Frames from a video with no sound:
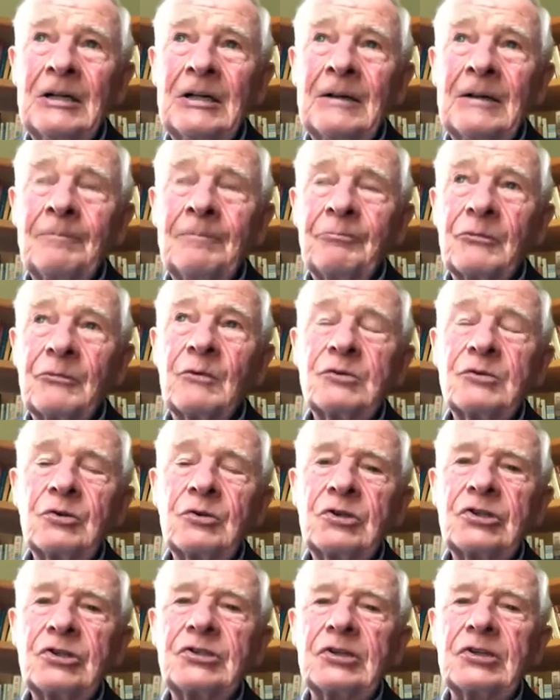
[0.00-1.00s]
Those are just
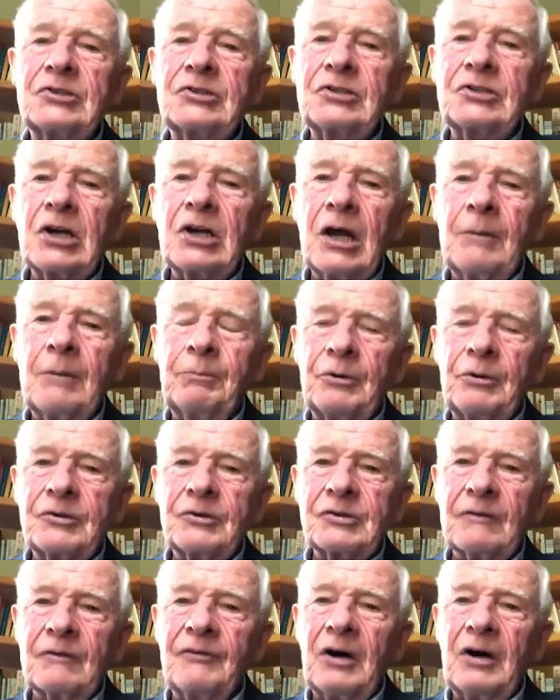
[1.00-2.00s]
examples of
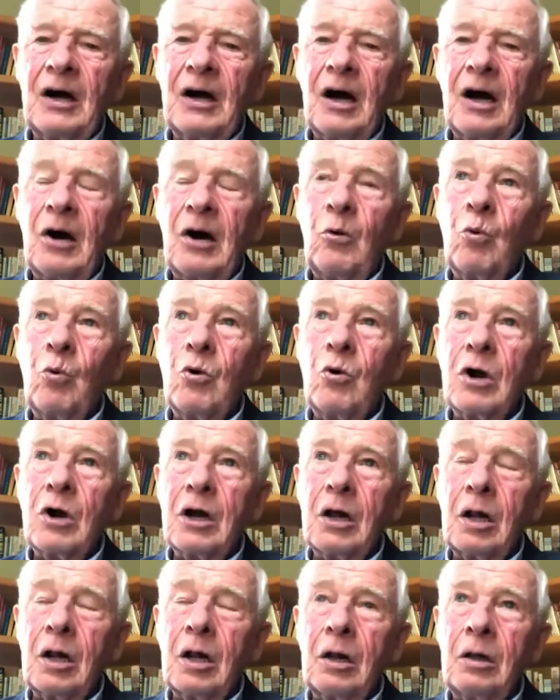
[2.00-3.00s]
how well
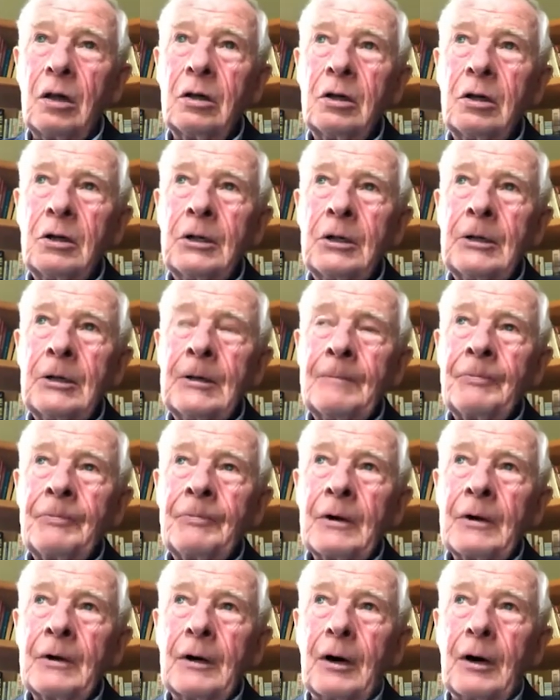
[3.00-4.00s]
our
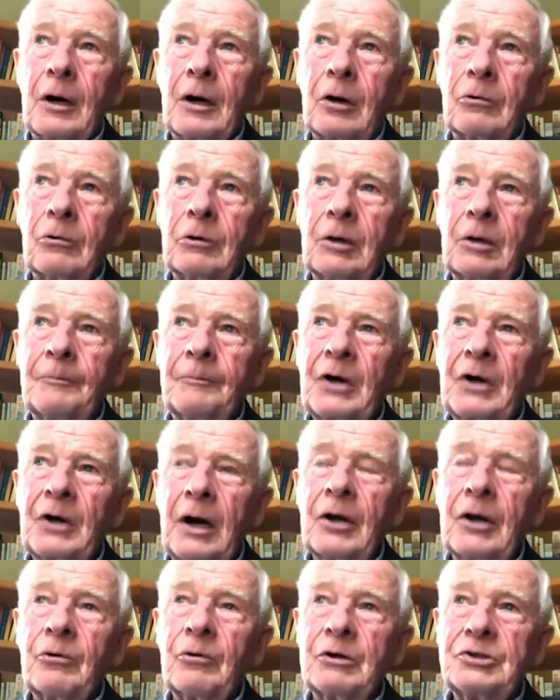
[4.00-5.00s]
higher education
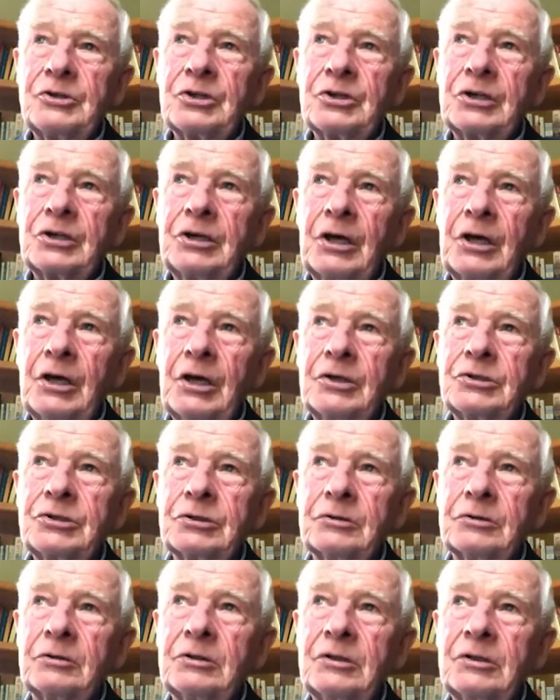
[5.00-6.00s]
institutions
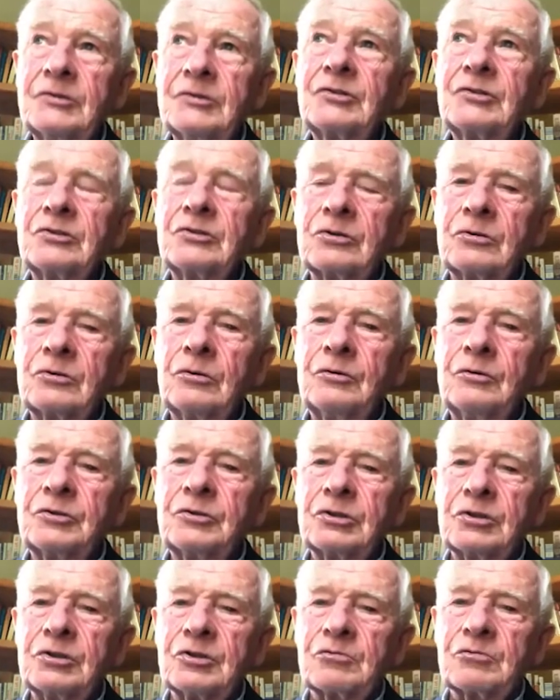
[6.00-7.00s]
responded to the
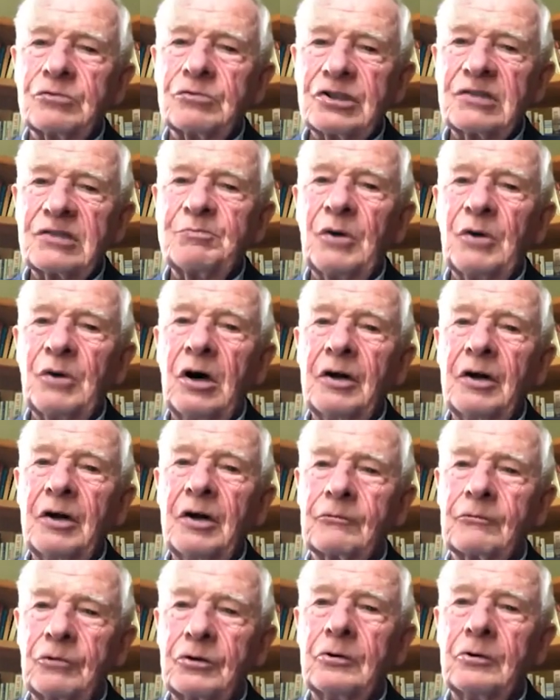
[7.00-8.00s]
crisis, as you'd expect
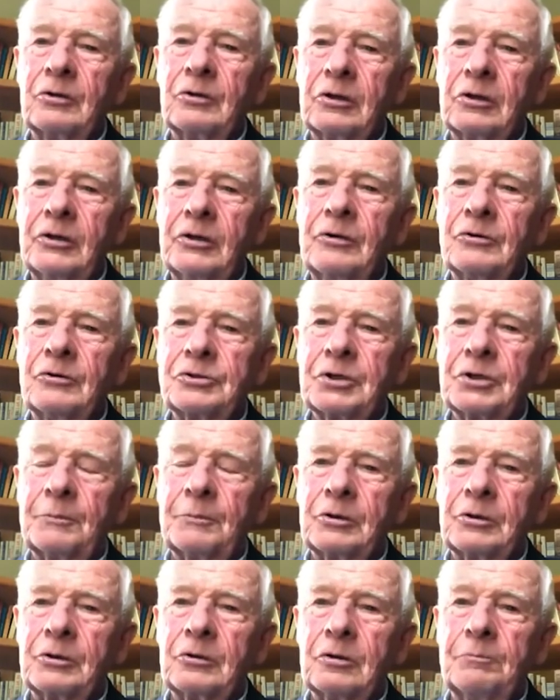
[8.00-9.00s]
with good leadership and good
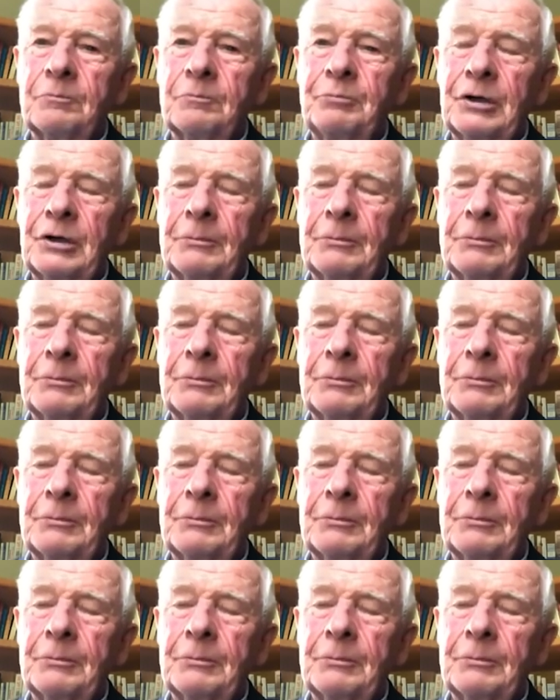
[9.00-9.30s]
people.